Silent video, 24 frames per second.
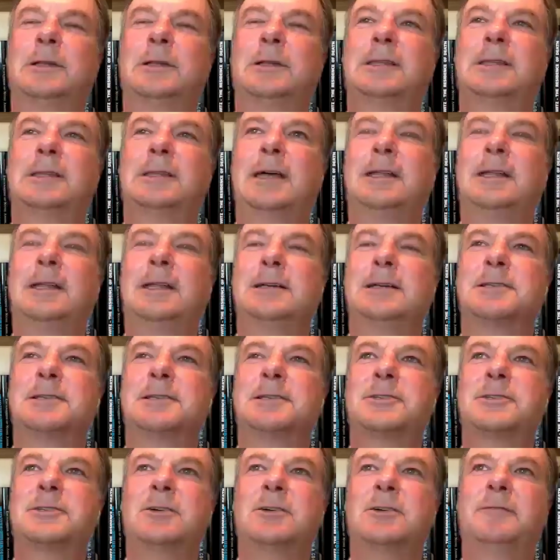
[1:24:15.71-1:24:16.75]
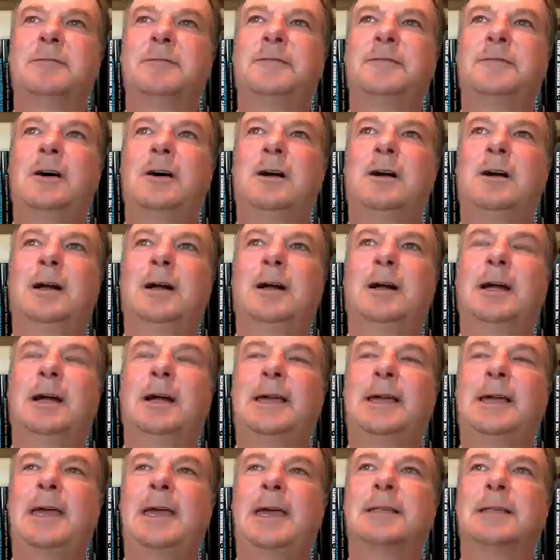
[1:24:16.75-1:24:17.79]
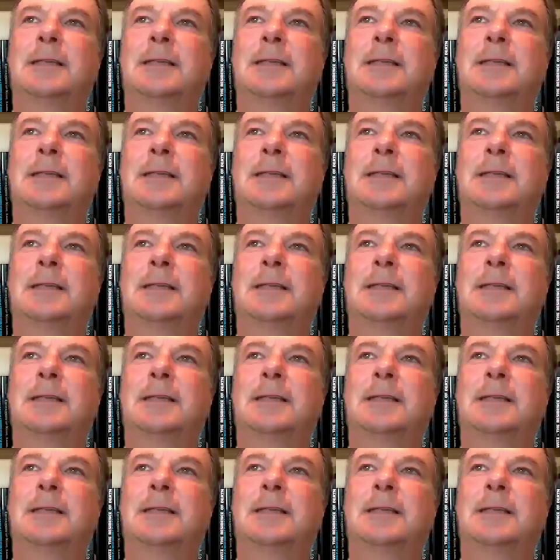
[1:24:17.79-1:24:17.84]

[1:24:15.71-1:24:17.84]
So far, I can't think of that.